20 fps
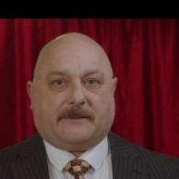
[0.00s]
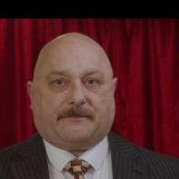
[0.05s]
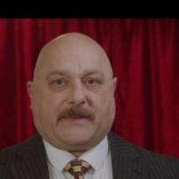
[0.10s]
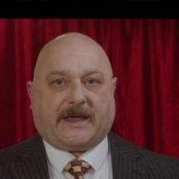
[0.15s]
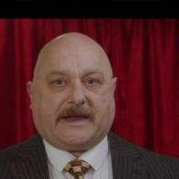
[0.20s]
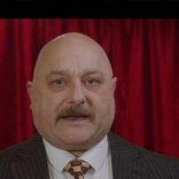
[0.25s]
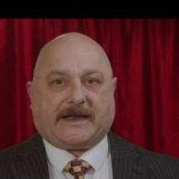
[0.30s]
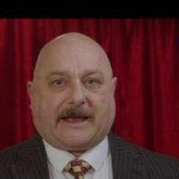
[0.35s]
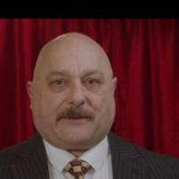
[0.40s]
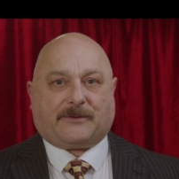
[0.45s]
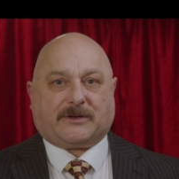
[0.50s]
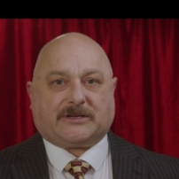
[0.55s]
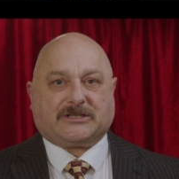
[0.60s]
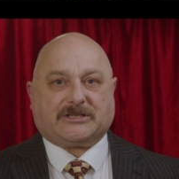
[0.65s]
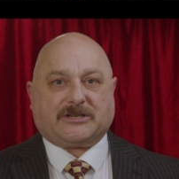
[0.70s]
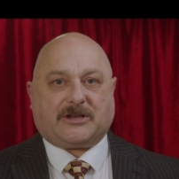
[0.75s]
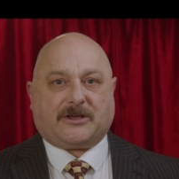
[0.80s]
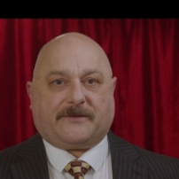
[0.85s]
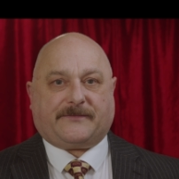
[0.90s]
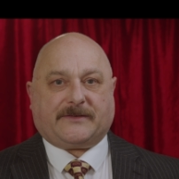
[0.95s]
made our
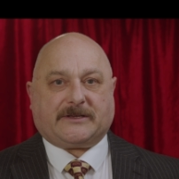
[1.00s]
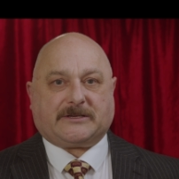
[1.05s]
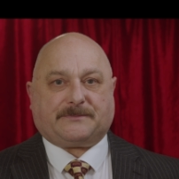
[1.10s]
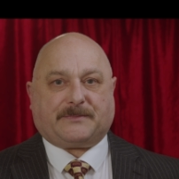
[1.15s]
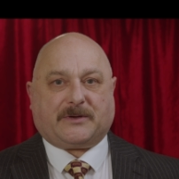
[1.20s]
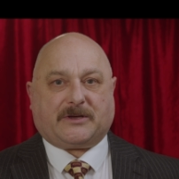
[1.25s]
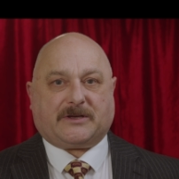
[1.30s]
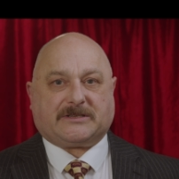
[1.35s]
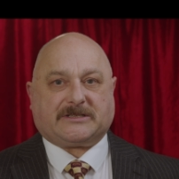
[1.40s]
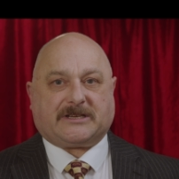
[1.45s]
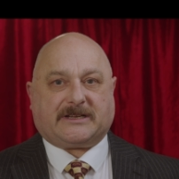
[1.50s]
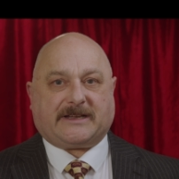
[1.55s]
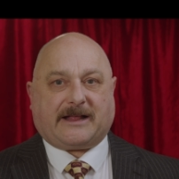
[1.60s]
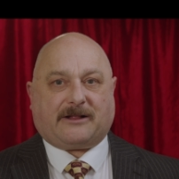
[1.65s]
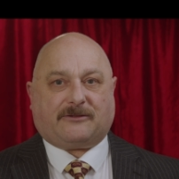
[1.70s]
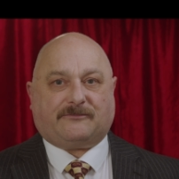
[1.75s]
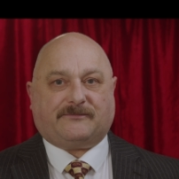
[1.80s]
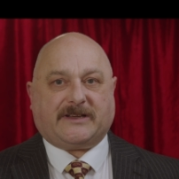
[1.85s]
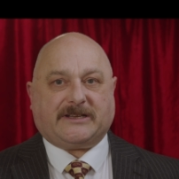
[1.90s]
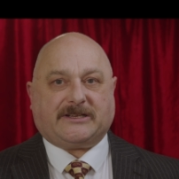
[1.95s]
service
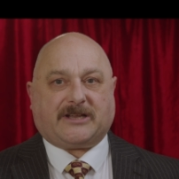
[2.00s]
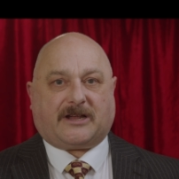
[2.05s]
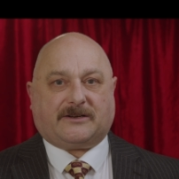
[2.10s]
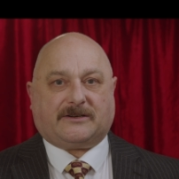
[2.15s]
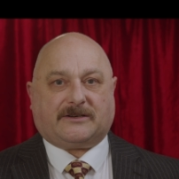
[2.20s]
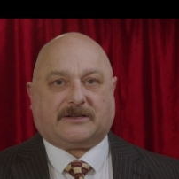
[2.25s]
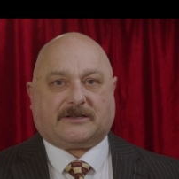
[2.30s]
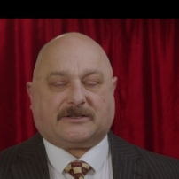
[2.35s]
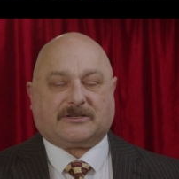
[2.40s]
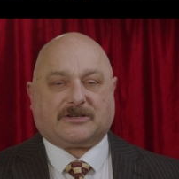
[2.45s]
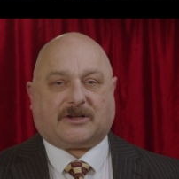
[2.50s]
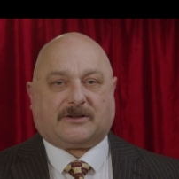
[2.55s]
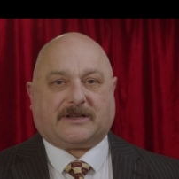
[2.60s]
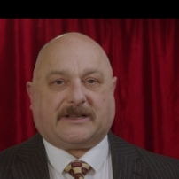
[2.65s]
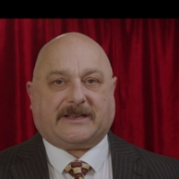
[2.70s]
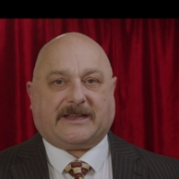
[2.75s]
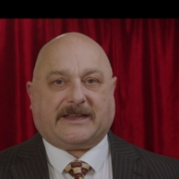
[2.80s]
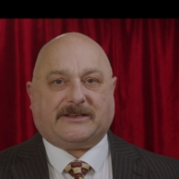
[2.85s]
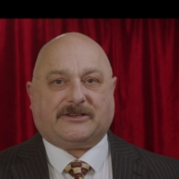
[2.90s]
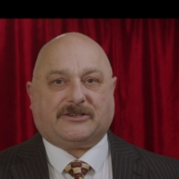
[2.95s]
personnel redundant on
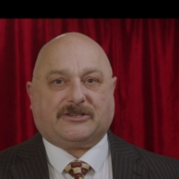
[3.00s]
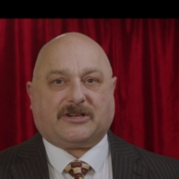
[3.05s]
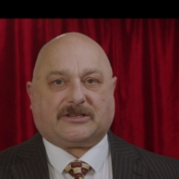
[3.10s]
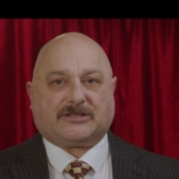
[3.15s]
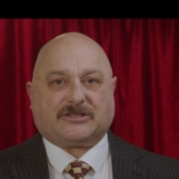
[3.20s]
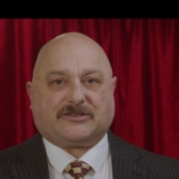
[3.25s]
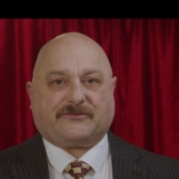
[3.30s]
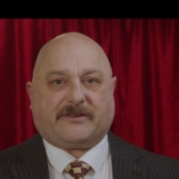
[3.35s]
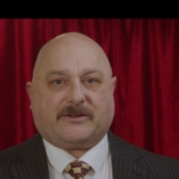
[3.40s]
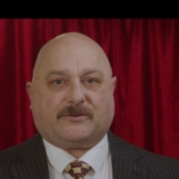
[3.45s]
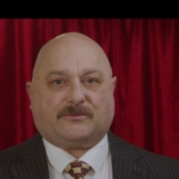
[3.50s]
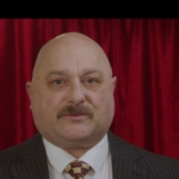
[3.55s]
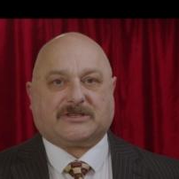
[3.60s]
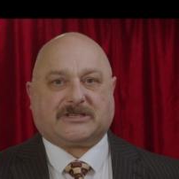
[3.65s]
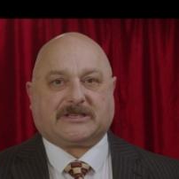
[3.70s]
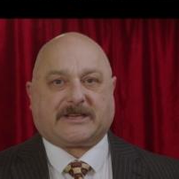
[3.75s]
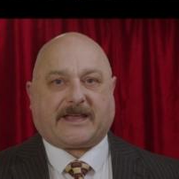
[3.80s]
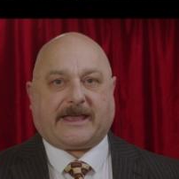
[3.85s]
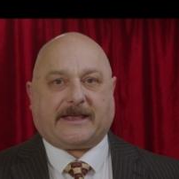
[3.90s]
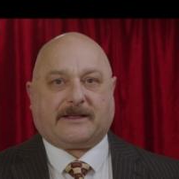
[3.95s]
an industrial
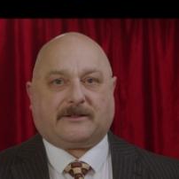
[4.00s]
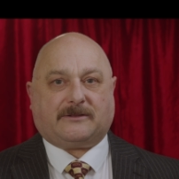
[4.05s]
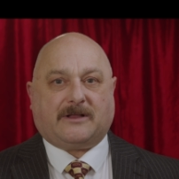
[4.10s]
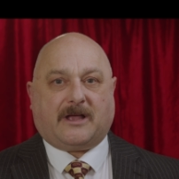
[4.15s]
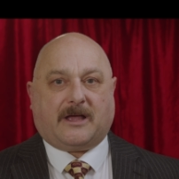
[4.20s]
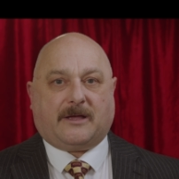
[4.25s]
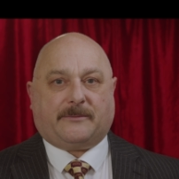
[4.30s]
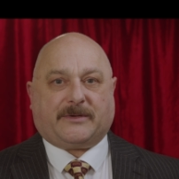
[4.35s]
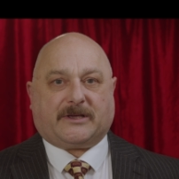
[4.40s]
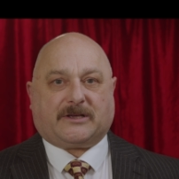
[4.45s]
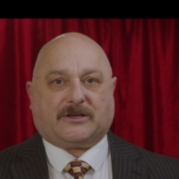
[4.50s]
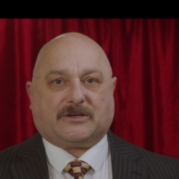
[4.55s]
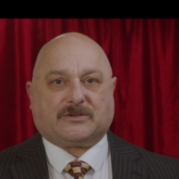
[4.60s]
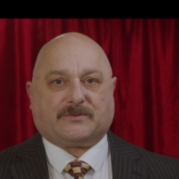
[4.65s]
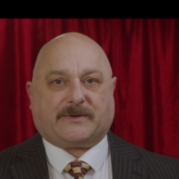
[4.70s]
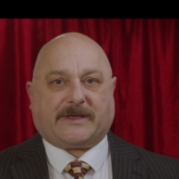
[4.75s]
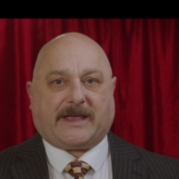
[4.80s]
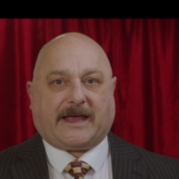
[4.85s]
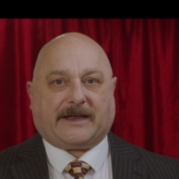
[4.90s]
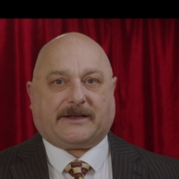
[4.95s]
scale
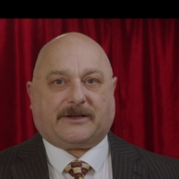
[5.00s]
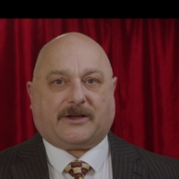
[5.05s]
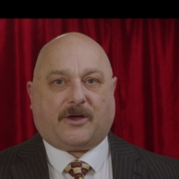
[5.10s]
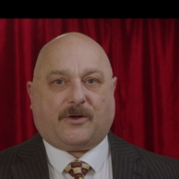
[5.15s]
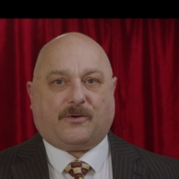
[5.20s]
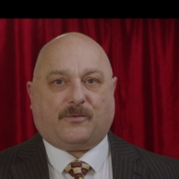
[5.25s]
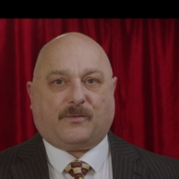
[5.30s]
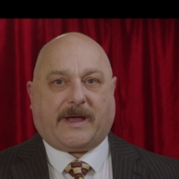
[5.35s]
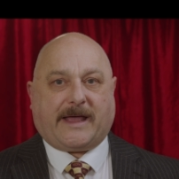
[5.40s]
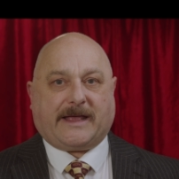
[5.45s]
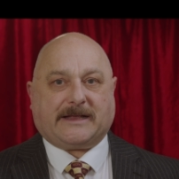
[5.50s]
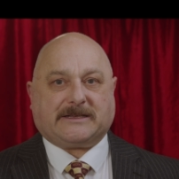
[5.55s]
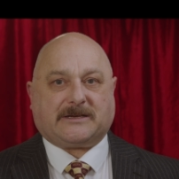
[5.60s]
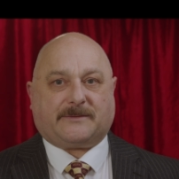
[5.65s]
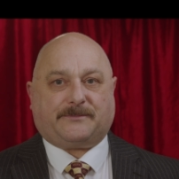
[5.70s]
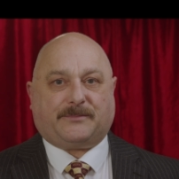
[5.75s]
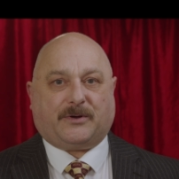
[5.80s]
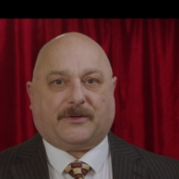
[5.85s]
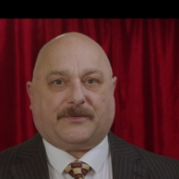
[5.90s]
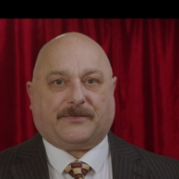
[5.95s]
because we had nowhere
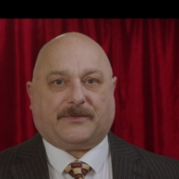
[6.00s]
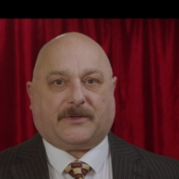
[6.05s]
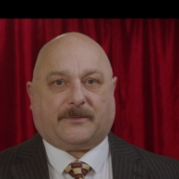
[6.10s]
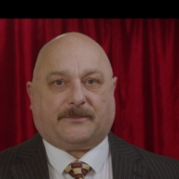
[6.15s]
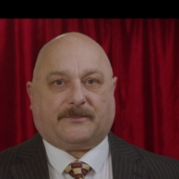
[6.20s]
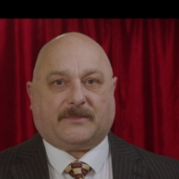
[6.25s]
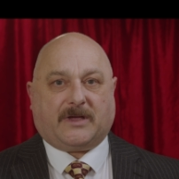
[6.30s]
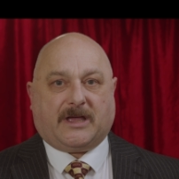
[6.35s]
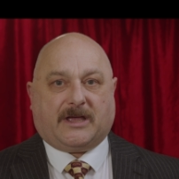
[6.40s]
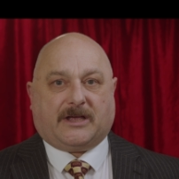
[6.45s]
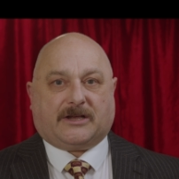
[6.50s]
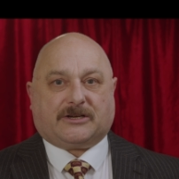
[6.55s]
to put them,